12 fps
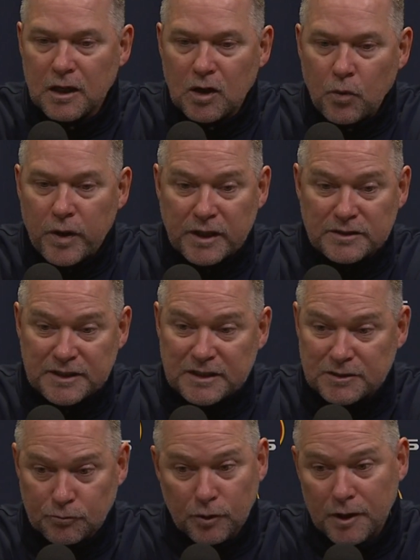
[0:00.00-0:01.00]
We could see
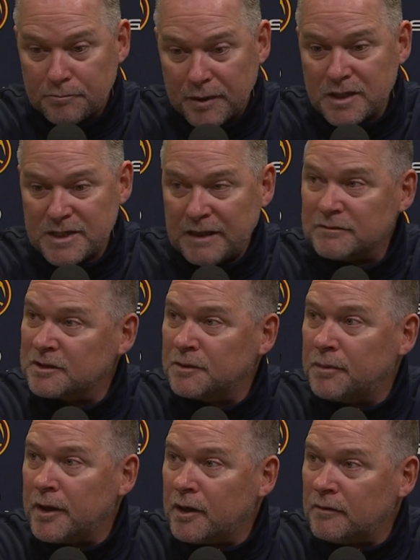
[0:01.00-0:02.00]
some really big teams in the
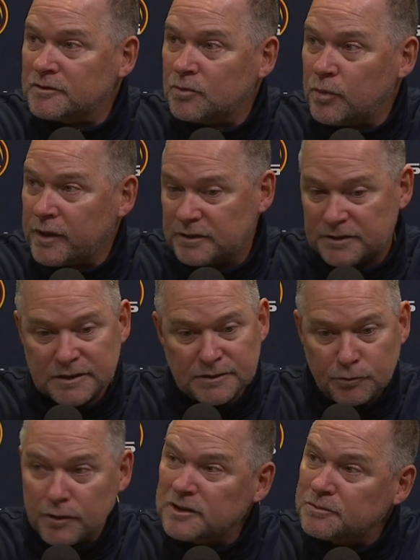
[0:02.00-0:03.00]
playoffs. We could see
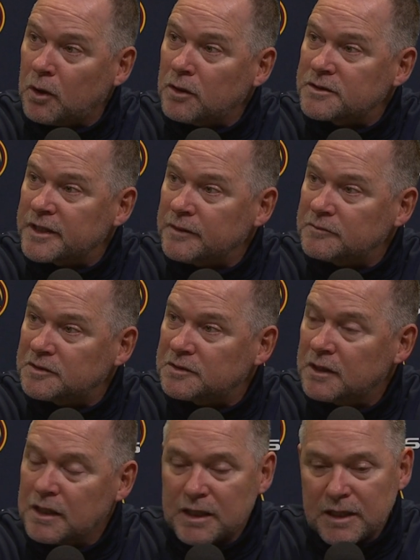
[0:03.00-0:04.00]
some really small
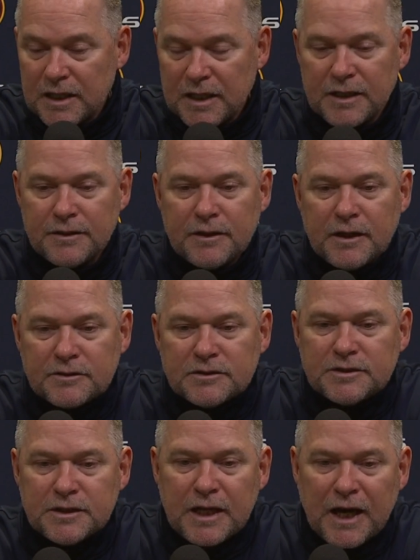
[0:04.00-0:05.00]
teams. And to
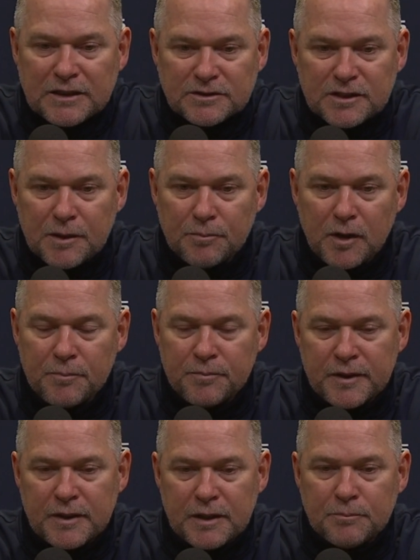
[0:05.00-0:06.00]
see guys step up
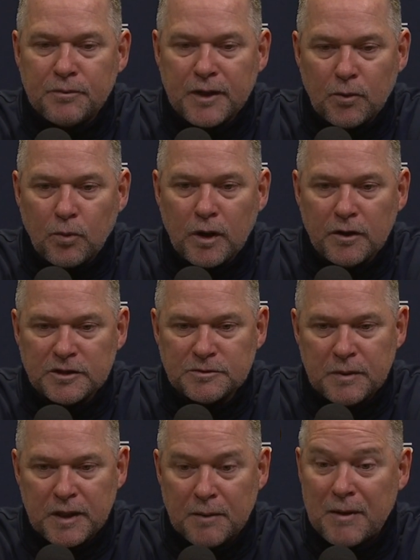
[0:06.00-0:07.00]
and play well has
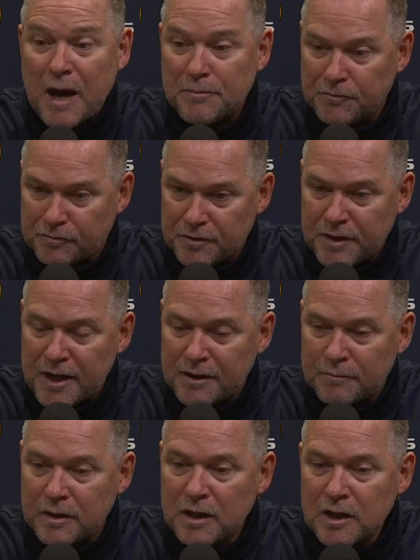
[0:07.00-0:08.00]
been, I'm happy for
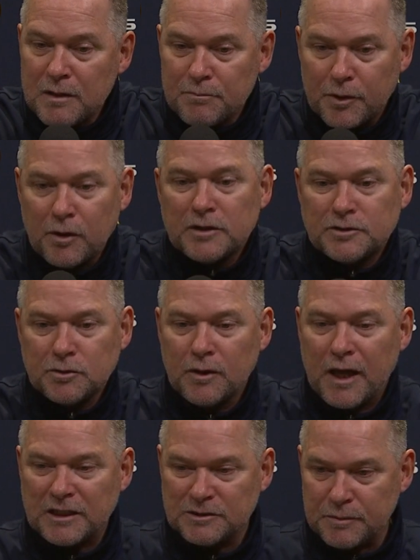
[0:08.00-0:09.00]
them, but also
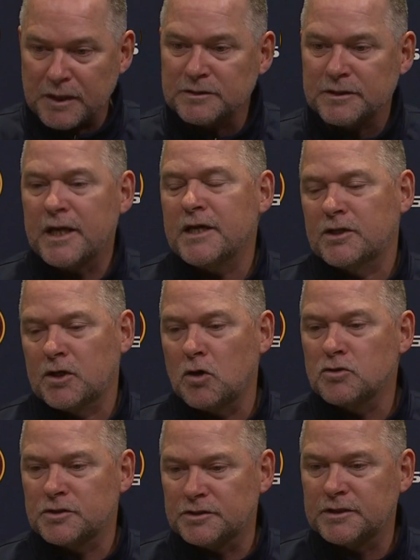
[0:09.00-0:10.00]
allows me as a head
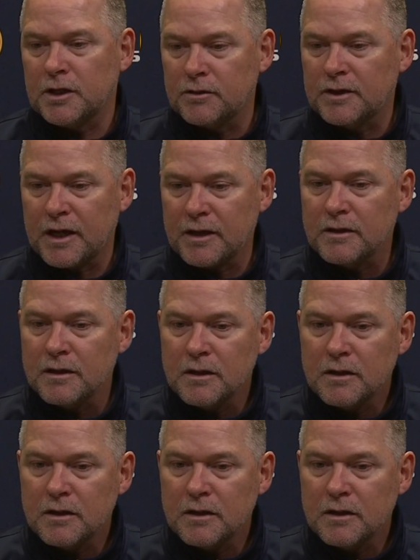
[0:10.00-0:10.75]
coach to say, okay,